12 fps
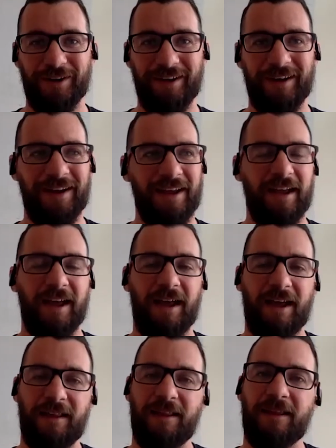it,
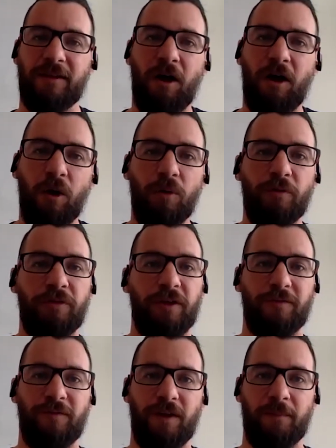and then the whole
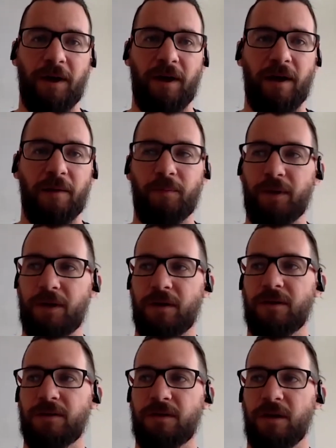thing fell apart
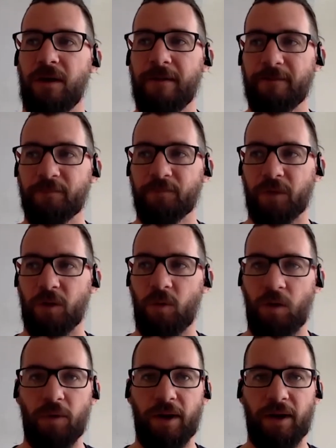because
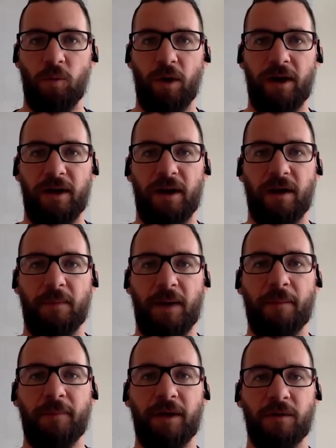what would what ended up
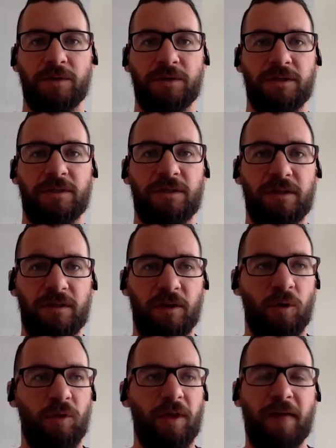happening was is that the,
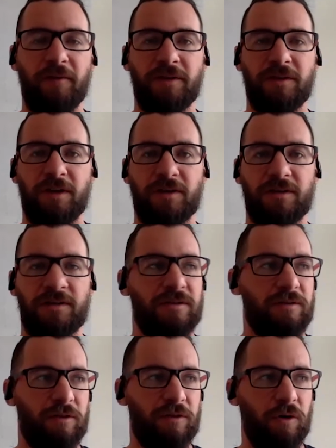all the advertisers
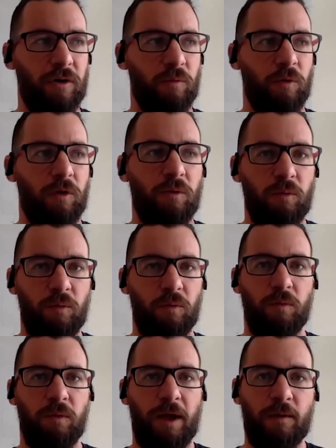thought, well,
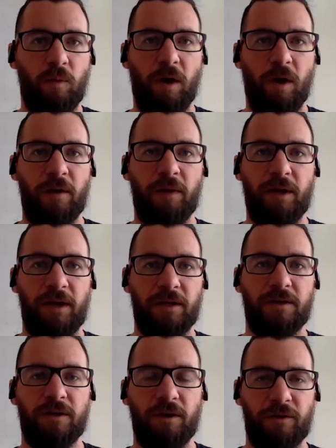like why do we need
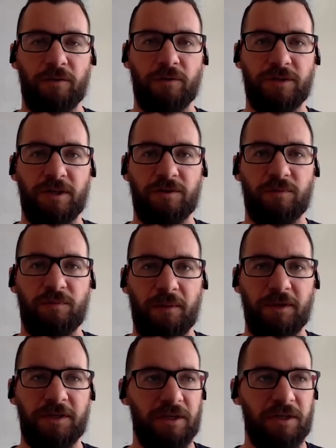to go through a central
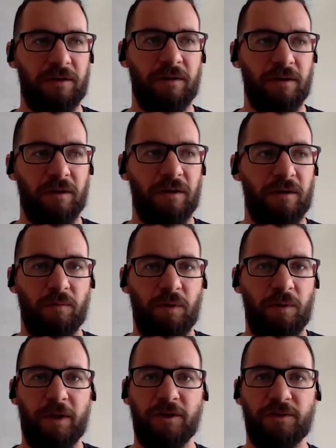publishing when
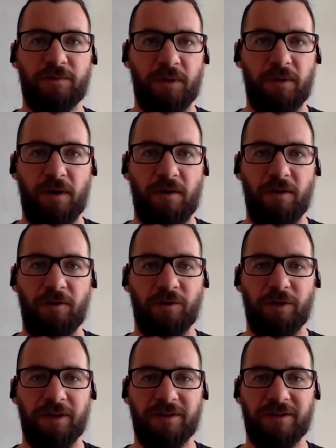we can just build our own
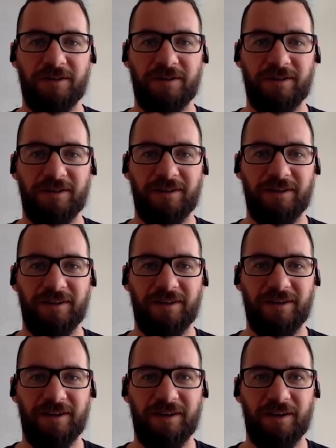audiences?
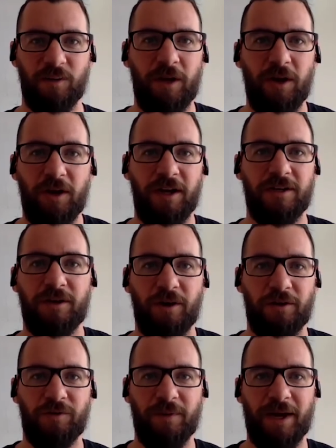We don't need to go through a